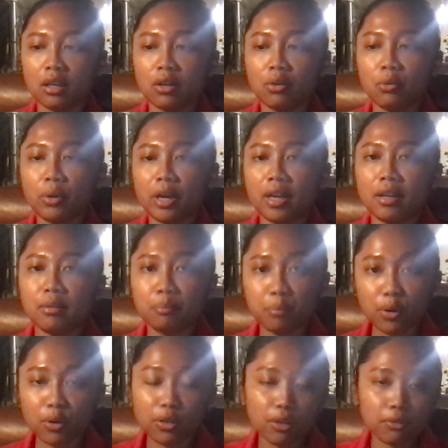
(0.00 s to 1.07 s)
When
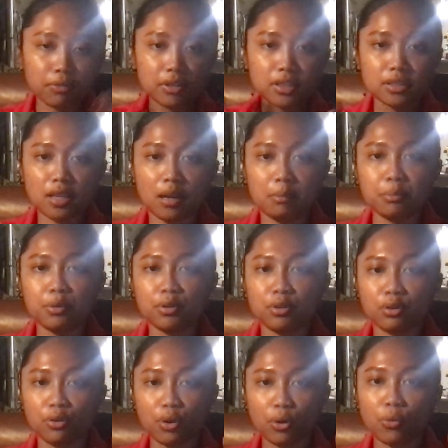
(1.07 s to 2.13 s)
both of these
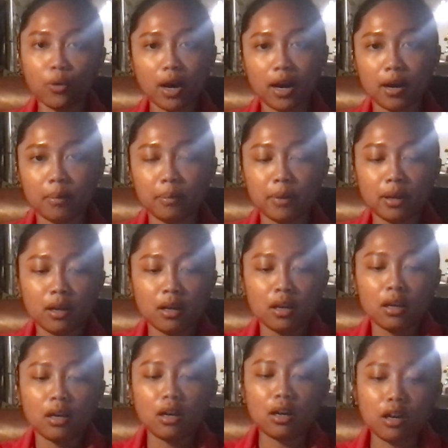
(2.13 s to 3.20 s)
numbers go up,
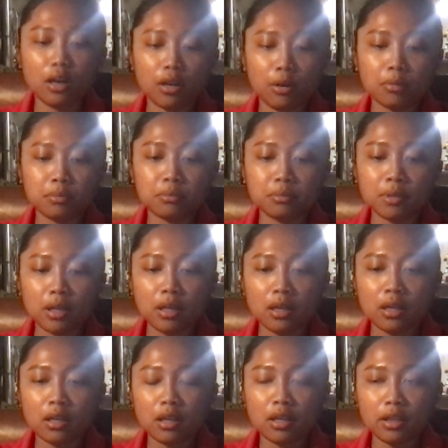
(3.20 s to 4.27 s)
um,
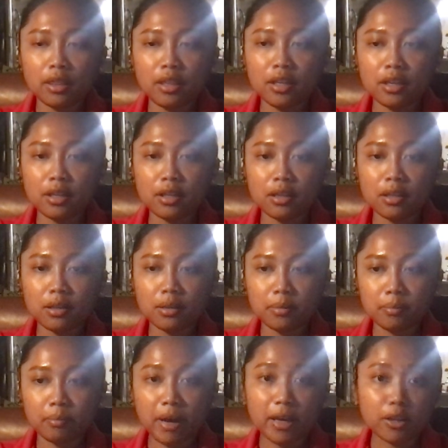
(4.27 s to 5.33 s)
the
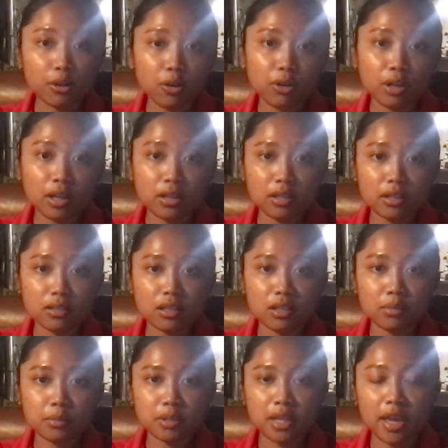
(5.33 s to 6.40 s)

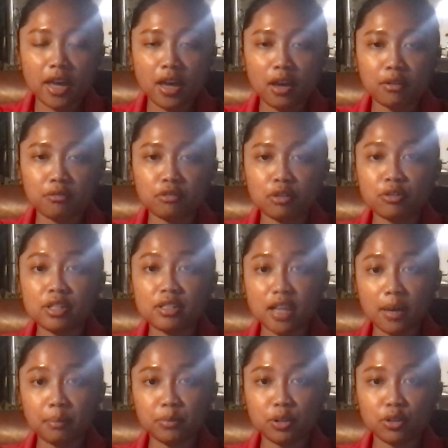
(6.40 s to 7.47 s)
microorganisms have
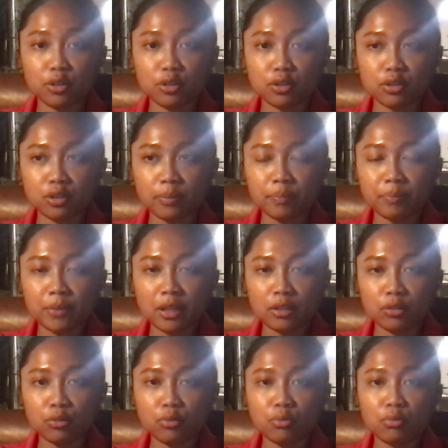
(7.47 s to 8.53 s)
receptors
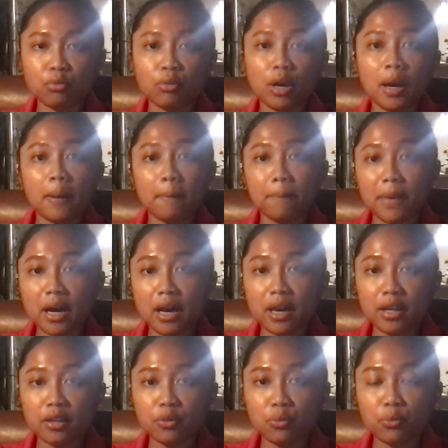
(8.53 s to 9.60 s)
to
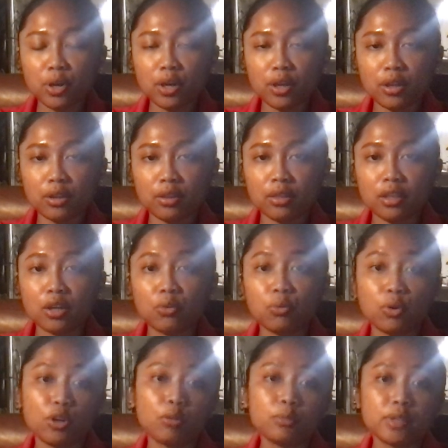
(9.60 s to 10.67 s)
bind with the
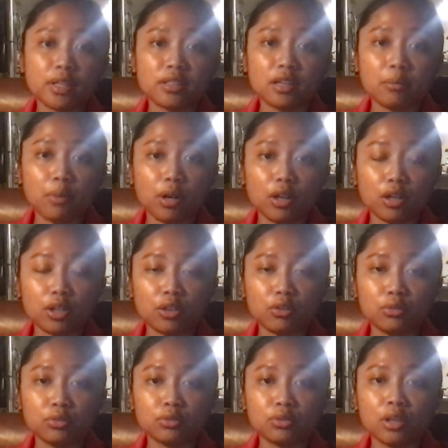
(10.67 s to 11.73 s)
quorum sensing
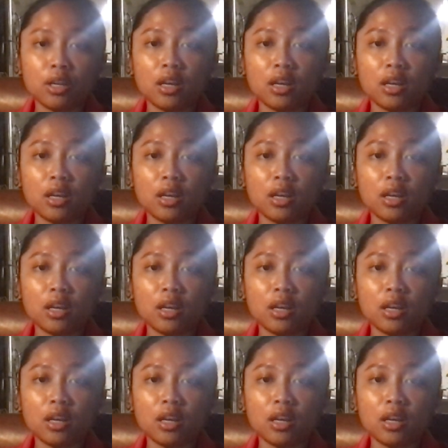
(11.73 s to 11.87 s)
molecules,